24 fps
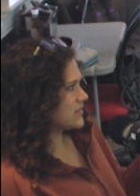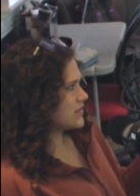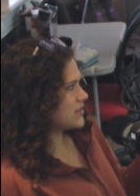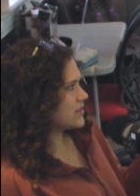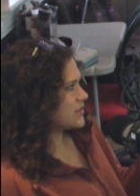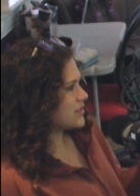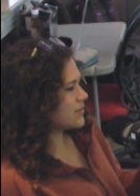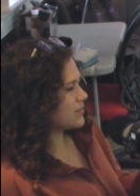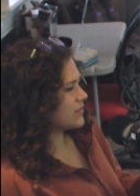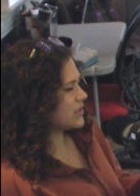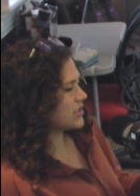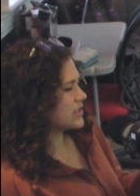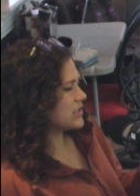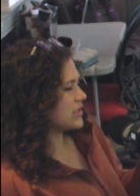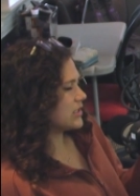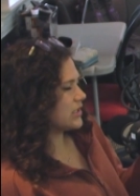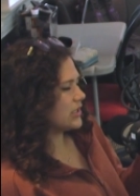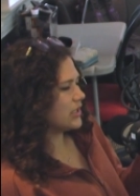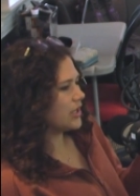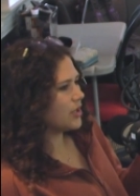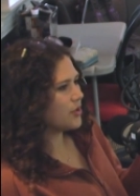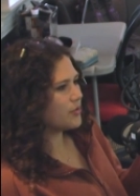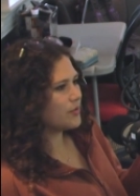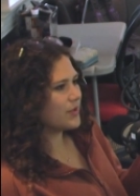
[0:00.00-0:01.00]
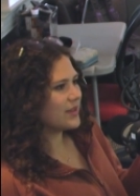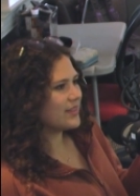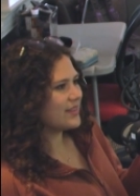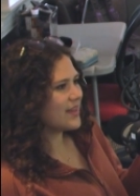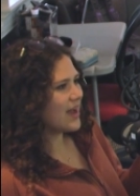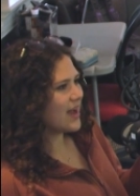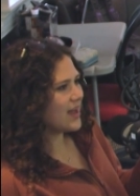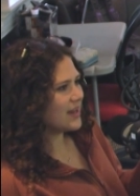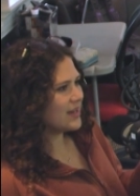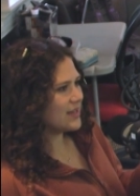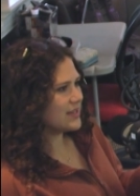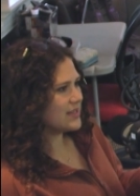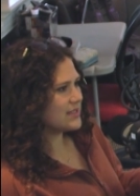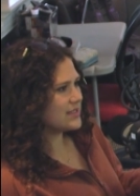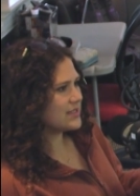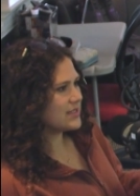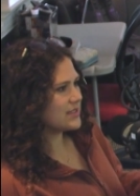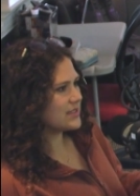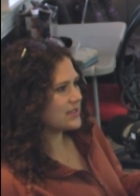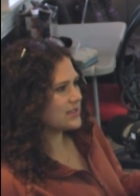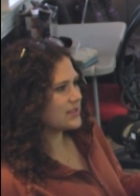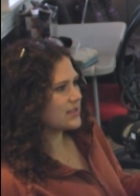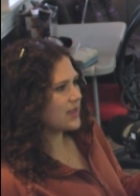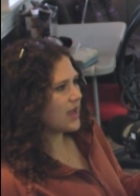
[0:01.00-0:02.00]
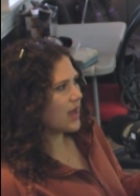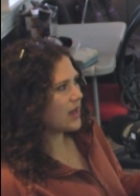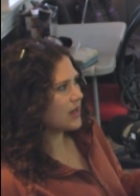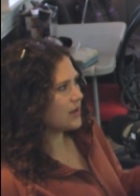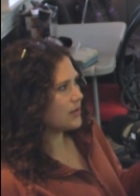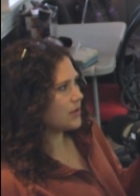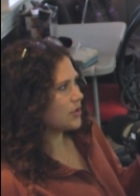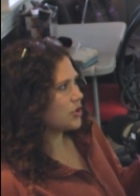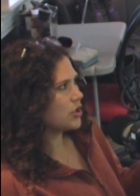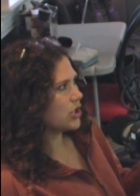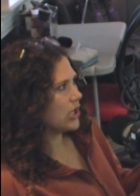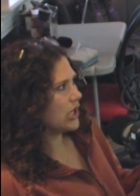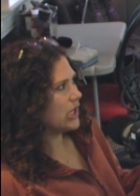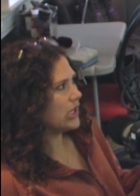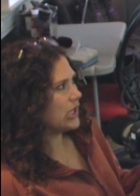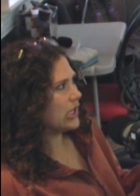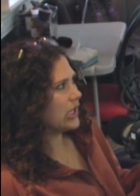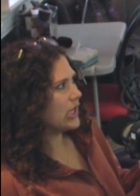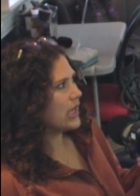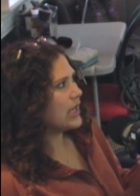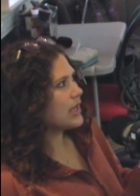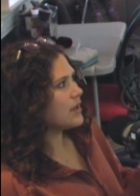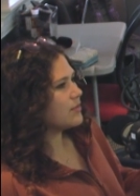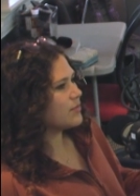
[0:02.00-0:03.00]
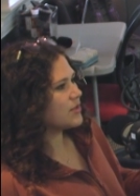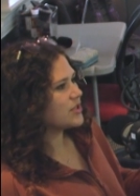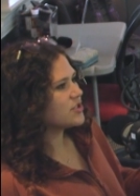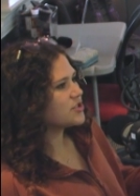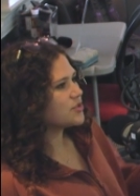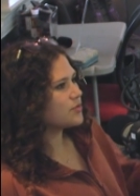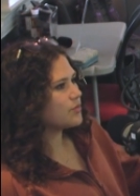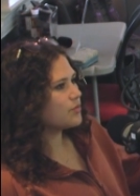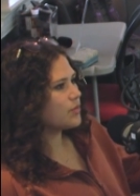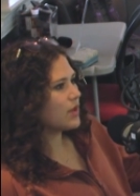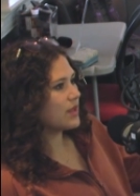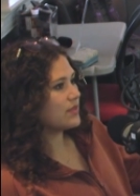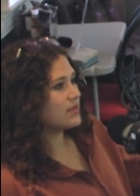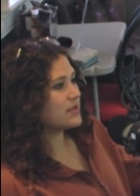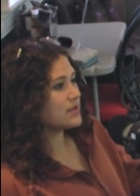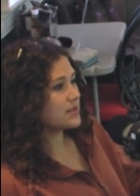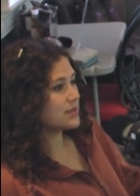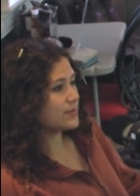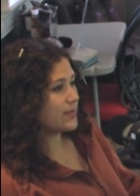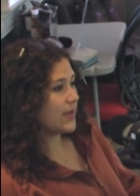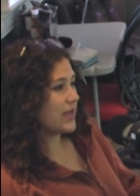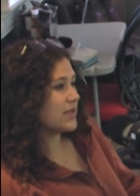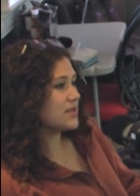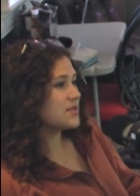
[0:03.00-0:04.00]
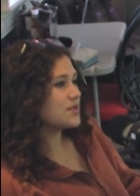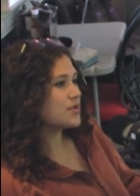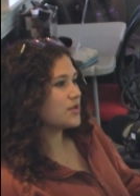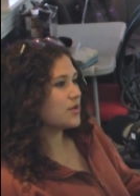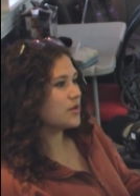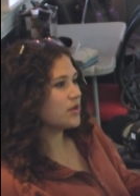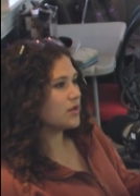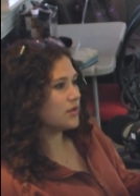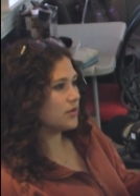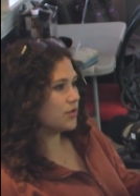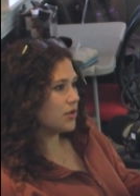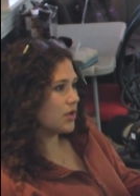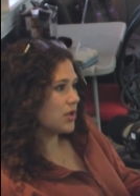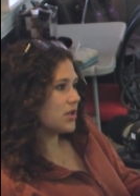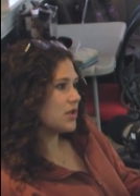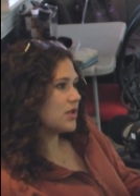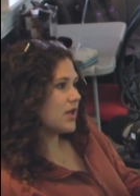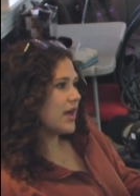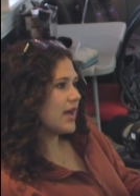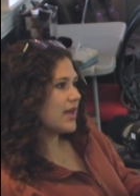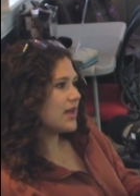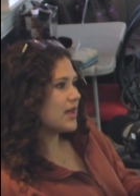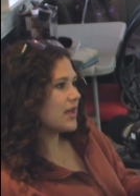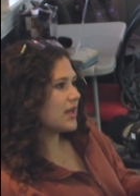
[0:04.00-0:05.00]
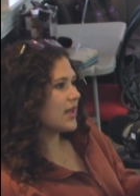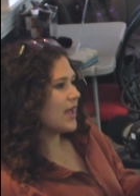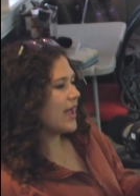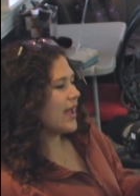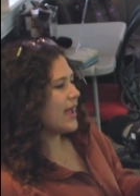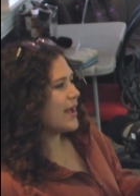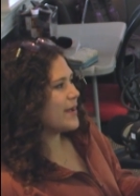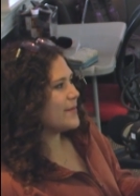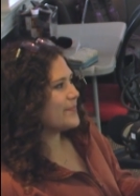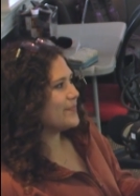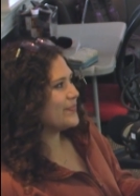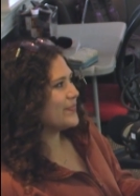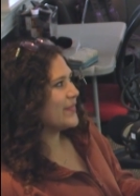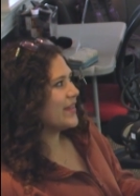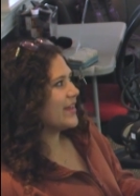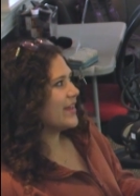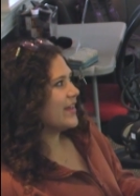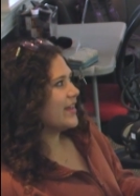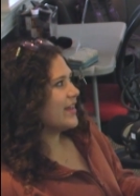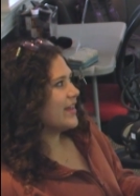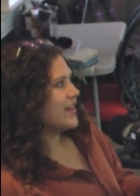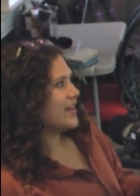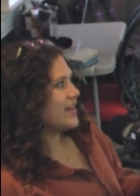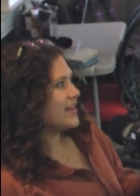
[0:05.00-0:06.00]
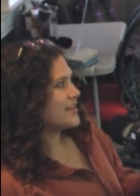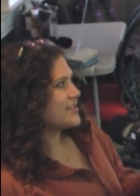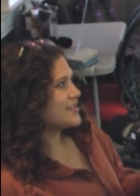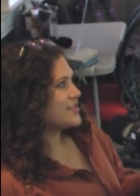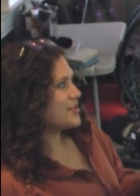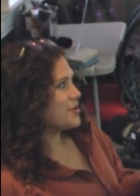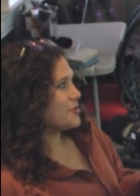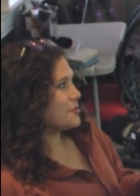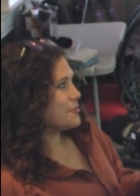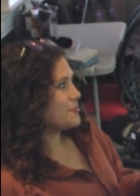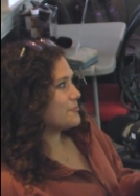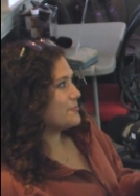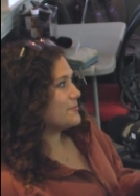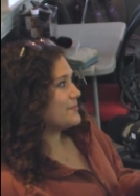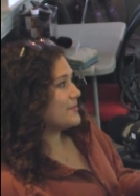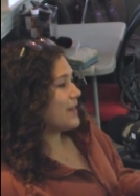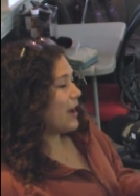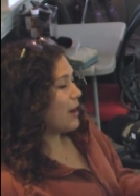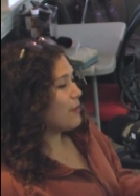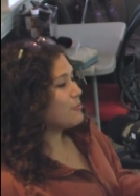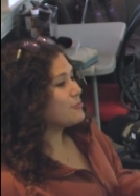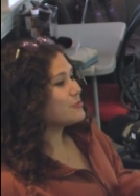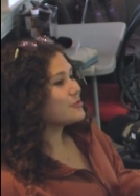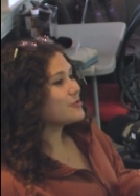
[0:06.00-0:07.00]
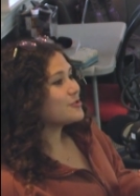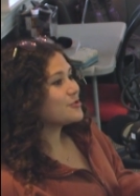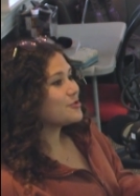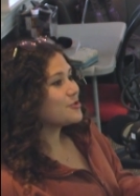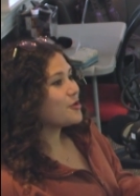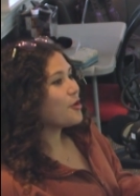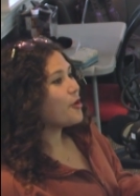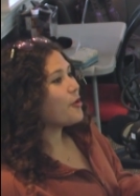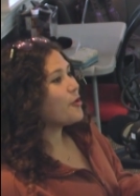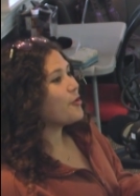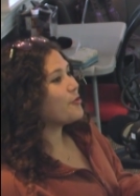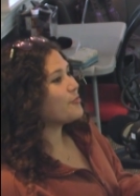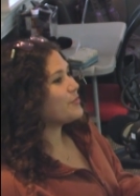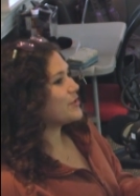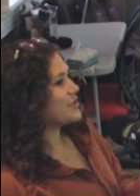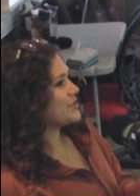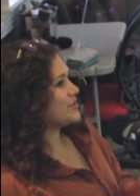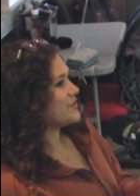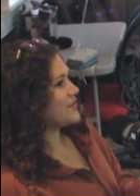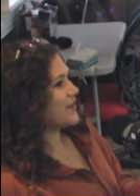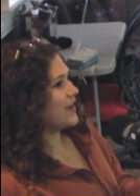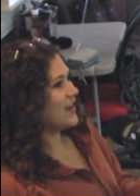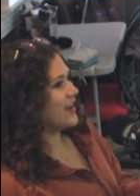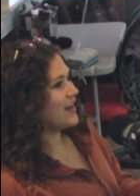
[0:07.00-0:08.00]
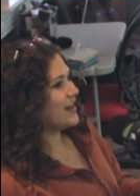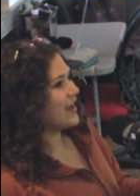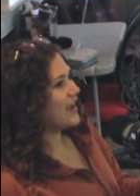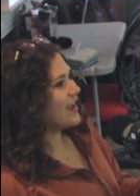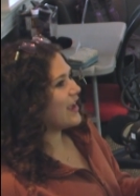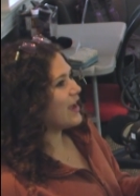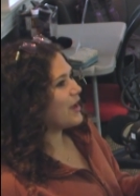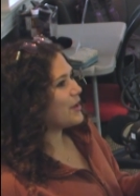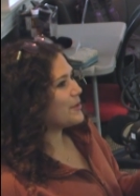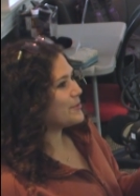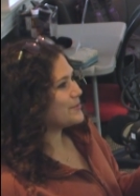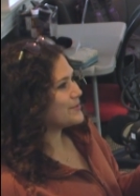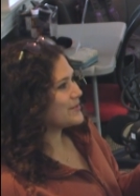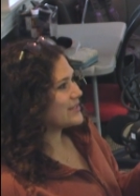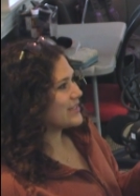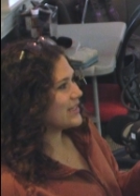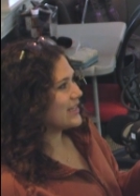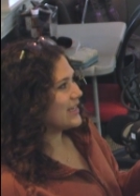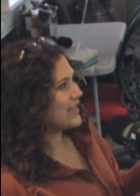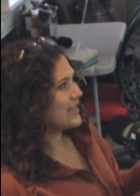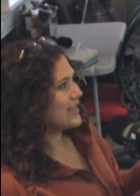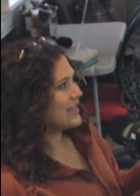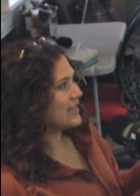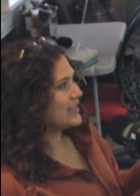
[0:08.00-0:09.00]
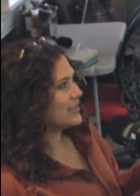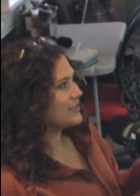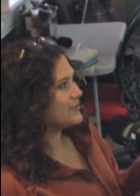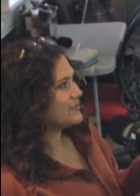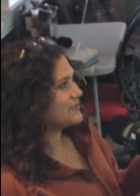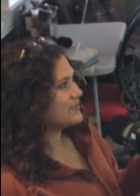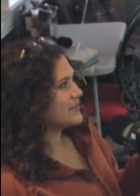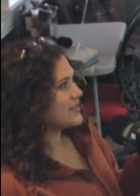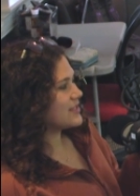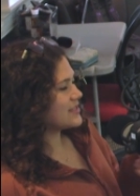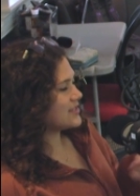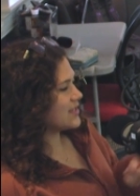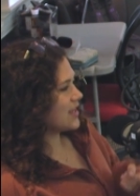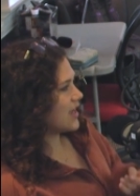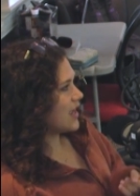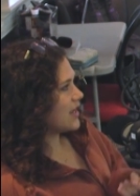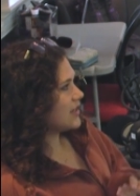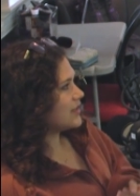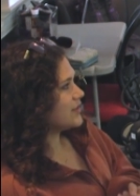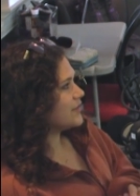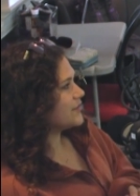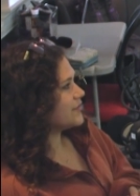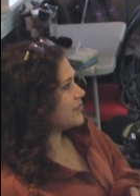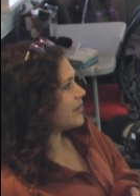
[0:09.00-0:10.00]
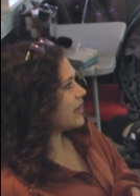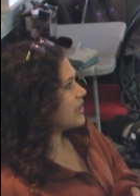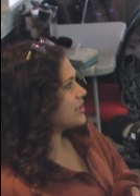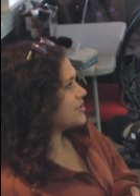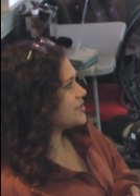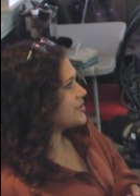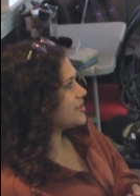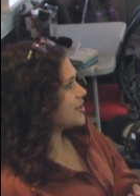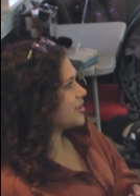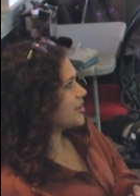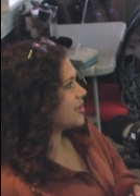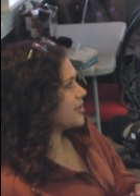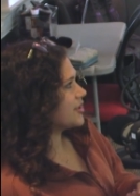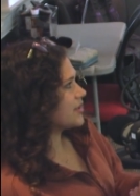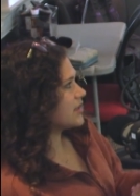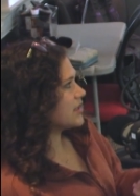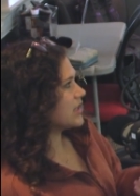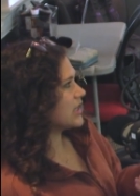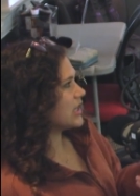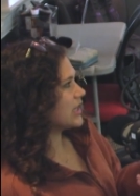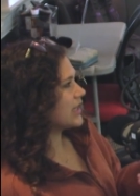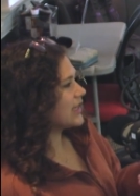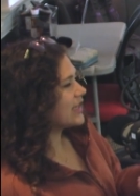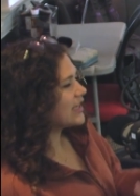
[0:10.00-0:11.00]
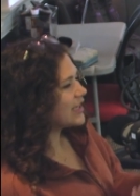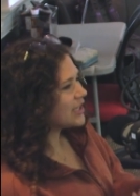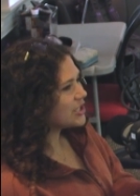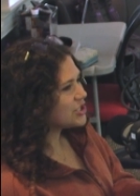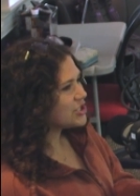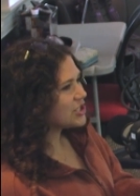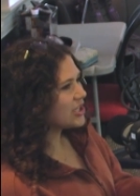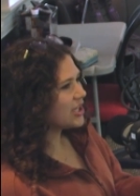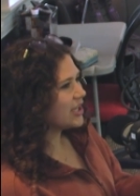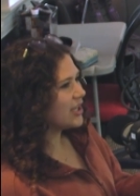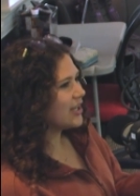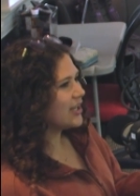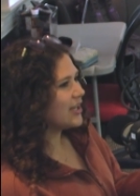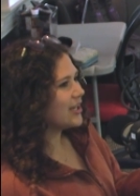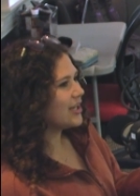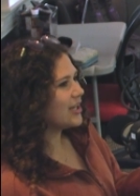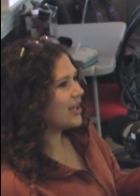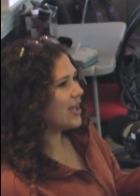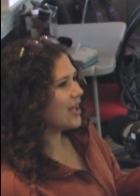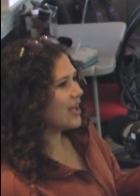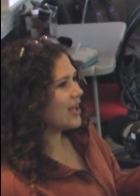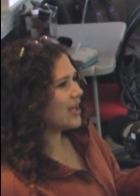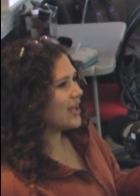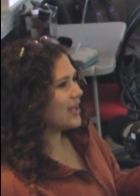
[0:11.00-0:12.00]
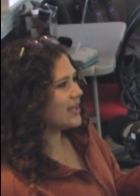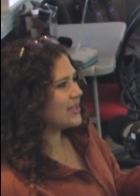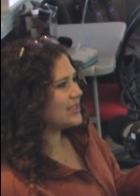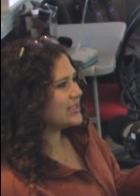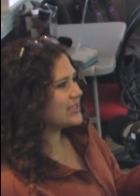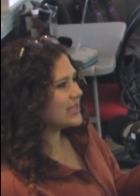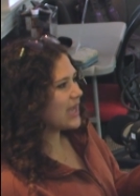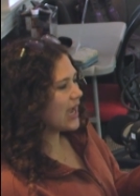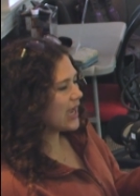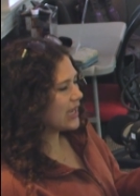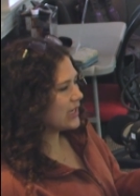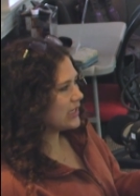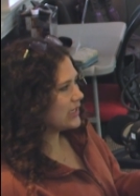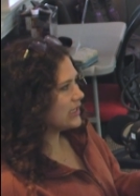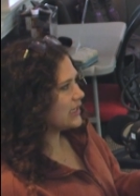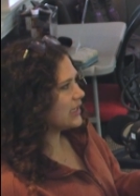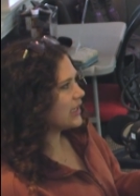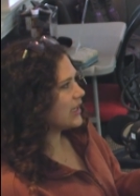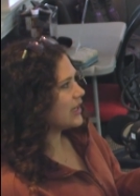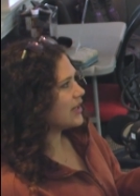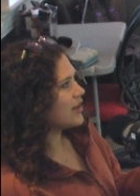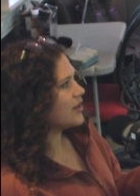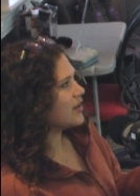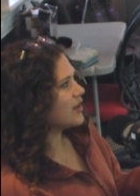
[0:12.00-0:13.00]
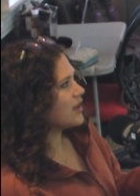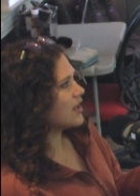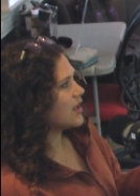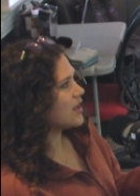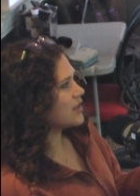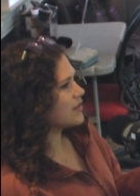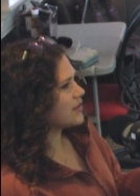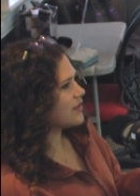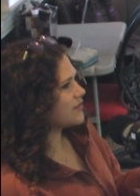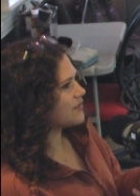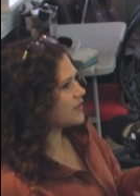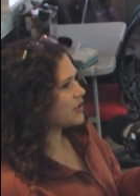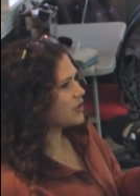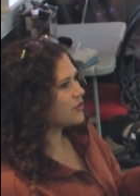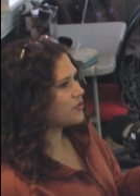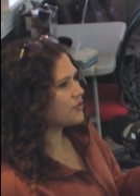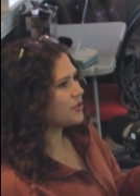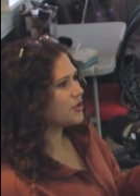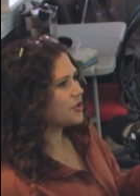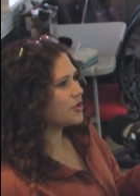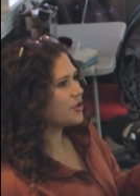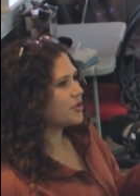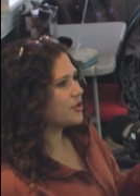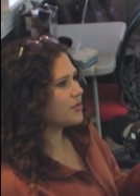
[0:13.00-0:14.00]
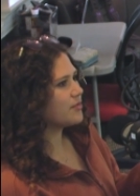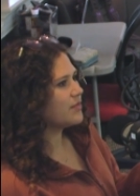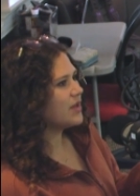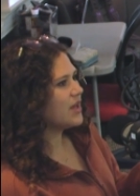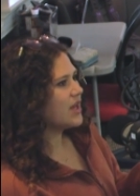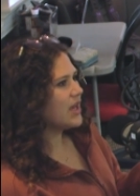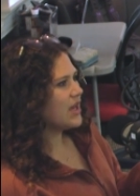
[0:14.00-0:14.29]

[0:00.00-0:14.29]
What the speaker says: someone doesn't know what that is, it's kind of creating an image of what the space could look like. And so that was so much fun. I helped like design and render the kitchen and dining area, living room,